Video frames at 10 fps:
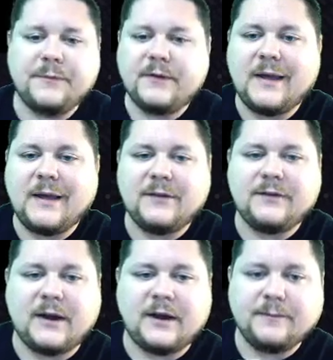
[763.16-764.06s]
take a
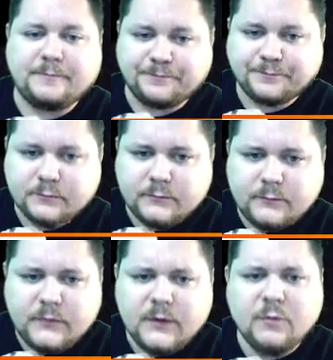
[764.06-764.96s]
second
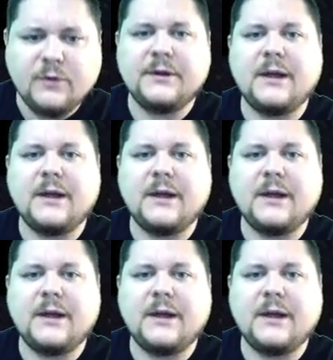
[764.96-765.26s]
with you